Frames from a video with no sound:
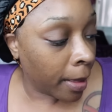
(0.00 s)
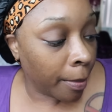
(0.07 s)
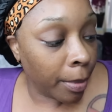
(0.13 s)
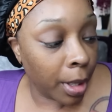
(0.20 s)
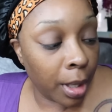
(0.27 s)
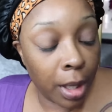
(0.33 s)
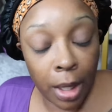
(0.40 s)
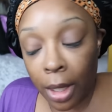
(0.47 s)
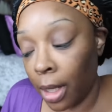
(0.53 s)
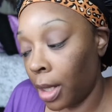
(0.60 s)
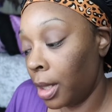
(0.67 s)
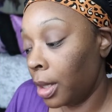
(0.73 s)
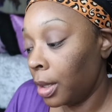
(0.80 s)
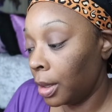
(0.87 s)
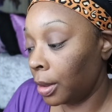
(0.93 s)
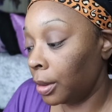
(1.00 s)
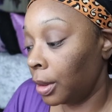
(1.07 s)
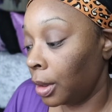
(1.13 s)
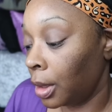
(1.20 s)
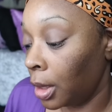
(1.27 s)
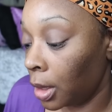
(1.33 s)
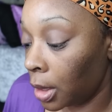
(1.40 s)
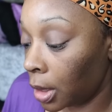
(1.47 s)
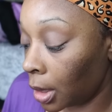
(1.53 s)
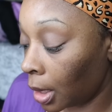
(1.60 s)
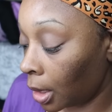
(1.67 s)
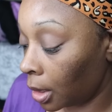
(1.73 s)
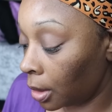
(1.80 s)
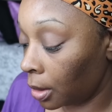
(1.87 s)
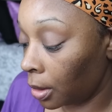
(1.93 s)
But this
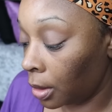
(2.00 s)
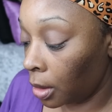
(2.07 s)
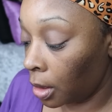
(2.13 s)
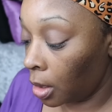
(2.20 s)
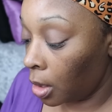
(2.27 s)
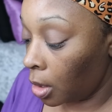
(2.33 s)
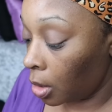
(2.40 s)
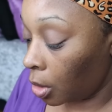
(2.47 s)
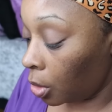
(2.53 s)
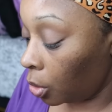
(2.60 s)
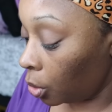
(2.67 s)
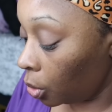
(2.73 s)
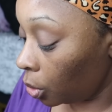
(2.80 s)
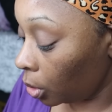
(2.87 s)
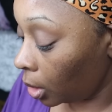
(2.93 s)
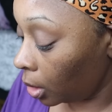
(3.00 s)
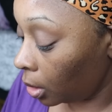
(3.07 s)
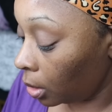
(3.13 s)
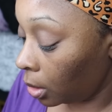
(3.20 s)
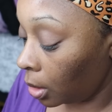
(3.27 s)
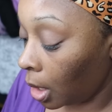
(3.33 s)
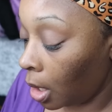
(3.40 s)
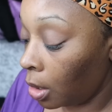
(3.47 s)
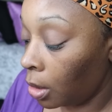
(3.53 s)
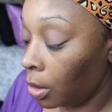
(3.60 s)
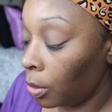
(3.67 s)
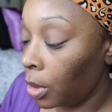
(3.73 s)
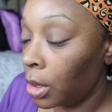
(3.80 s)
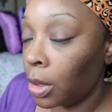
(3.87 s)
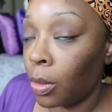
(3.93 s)
cool little, only
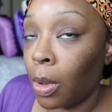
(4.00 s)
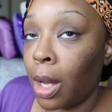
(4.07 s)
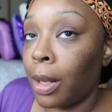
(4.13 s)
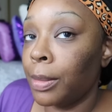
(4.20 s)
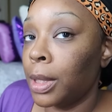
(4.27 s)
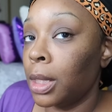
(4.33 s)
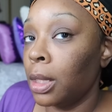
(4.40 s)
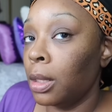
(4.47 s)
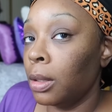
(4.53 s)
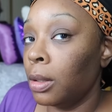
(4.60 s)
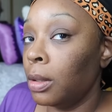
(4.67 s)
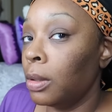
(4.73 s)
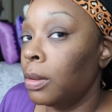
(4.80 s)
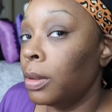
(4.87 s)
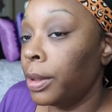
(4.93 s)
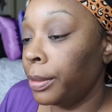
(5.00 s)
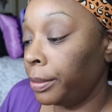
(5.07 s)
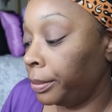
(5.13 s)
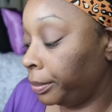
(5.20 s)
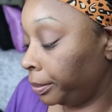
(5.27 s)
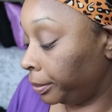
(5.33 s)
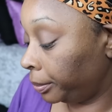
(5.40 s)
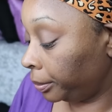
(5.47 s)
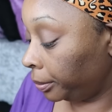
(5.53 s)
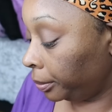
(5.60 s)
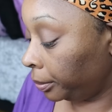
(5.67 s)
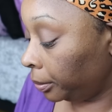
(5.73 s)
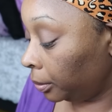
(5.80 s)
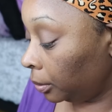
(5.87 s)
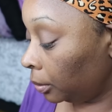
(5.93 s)
reason why I'm still going,
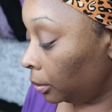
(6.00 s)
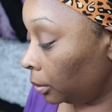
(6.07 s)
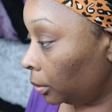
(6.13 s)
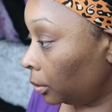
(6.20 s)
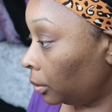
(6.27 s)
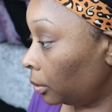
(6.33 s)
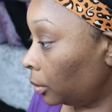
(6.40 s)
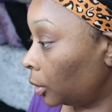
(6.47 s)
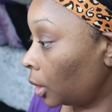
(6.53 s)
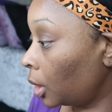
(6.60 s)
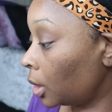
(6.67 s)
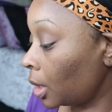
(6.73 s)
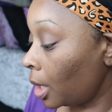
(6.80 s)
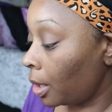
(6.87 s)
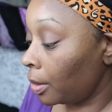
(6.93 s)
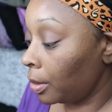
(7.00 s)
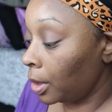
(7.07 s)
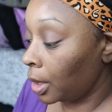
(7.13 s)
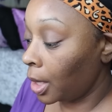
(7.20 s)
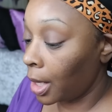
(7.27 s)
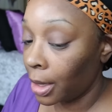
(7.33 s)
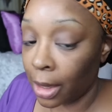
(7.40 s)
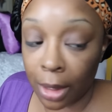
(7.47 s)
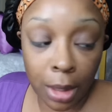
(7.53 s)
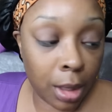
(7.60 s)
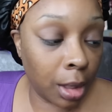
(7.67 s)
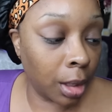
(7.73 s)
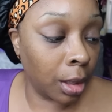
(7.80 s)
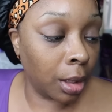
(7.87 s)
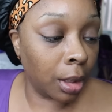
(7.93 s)
because I already got the
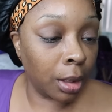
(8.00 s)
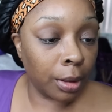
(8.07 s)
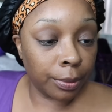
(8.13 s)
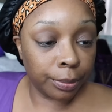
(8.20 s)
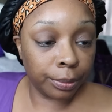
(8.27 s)
ticket.